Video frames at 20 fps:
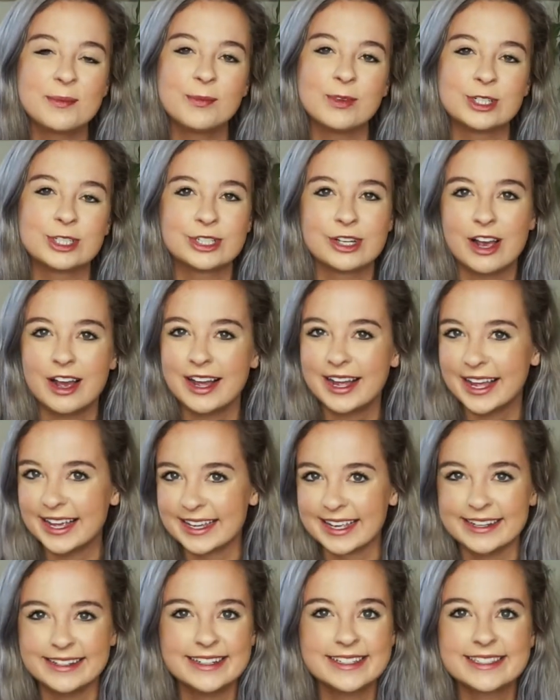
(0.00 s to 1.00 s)
which
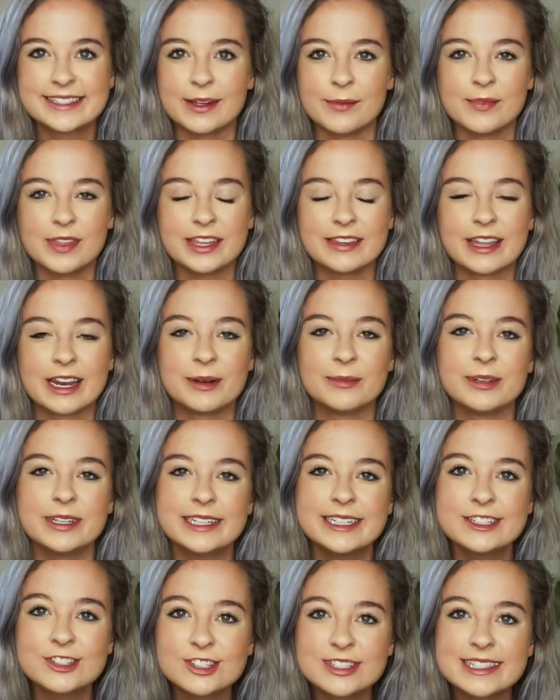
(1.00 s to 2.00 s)
again is something that I'm
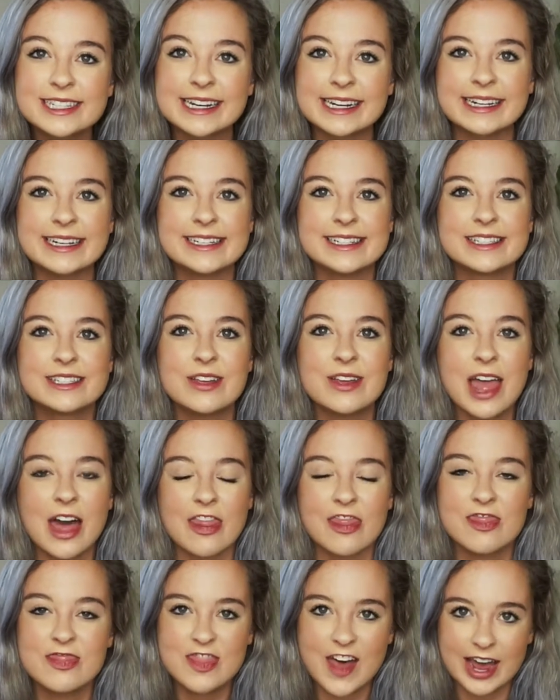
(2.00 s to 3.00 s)
really interested in. So
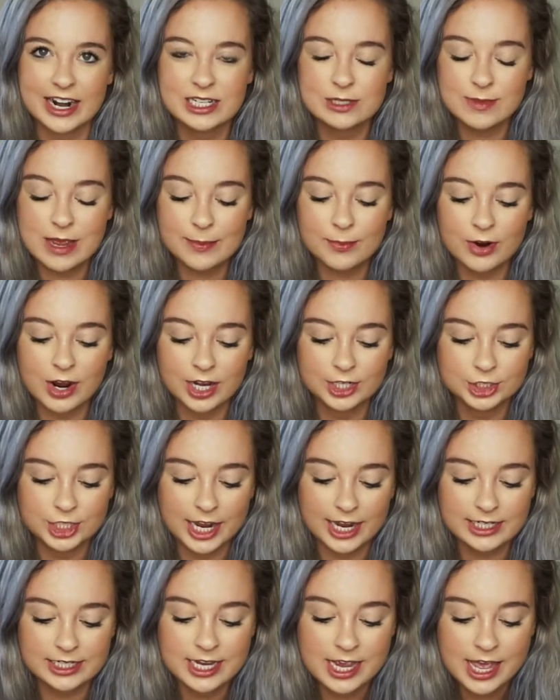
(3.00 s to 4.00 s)
yeah, that is my
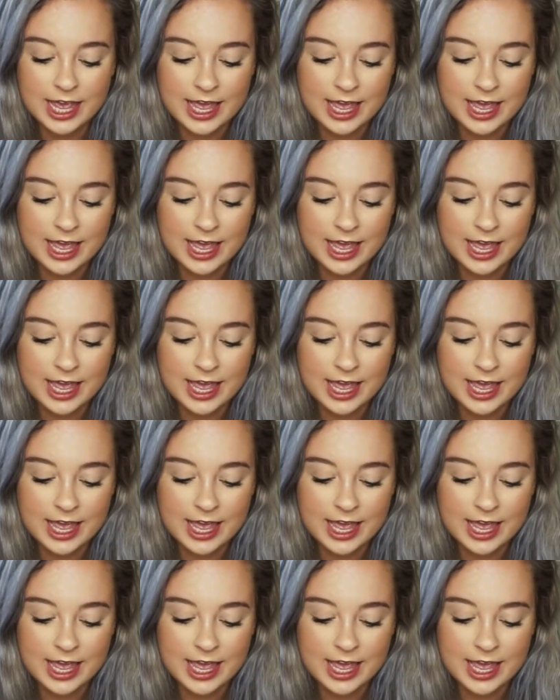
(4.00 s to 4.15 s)
project.